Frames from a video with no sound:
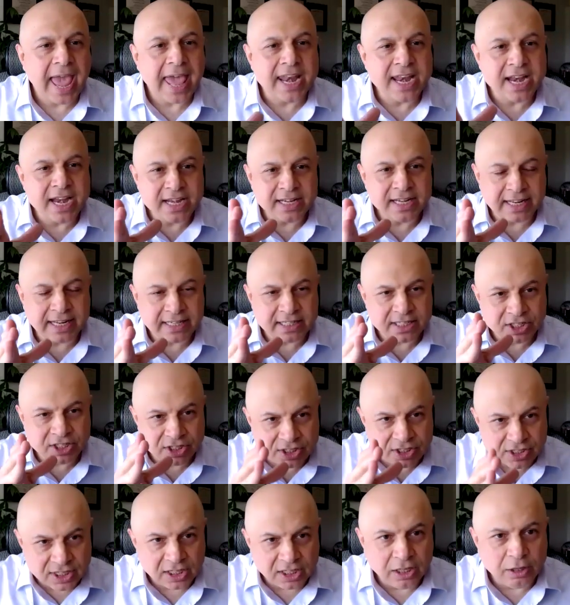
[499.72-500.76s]
And it can
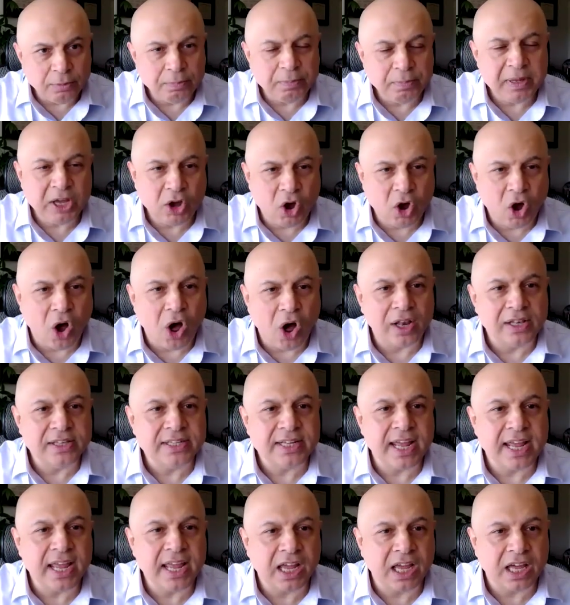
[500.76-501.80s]
still be
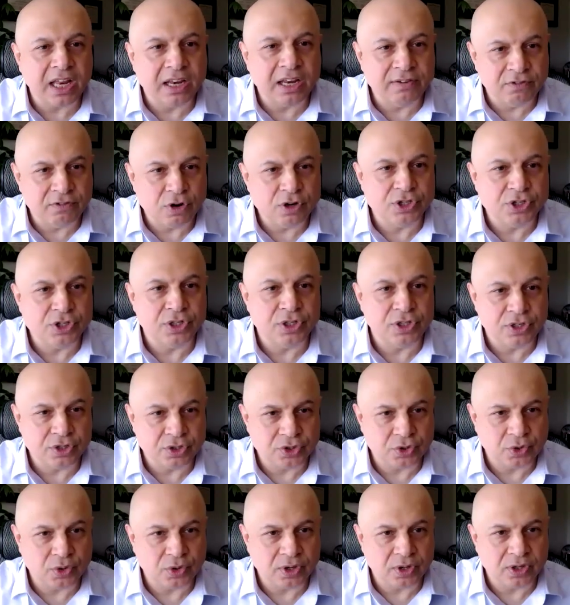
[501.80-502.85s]
called a conversion
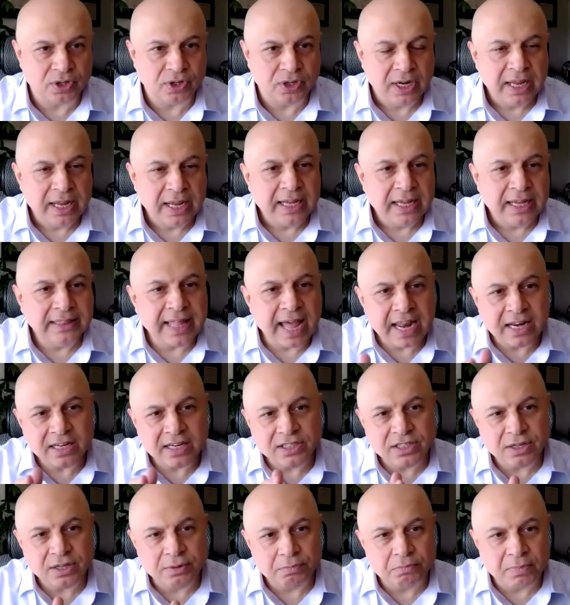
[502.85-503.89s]
disorder. That
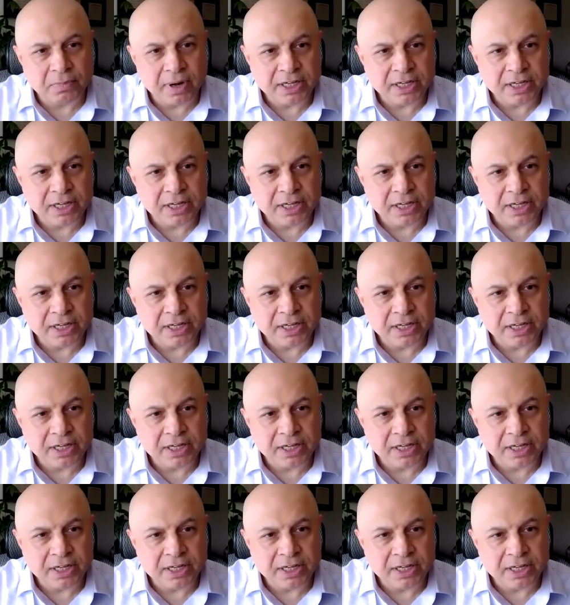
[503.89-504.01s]
is a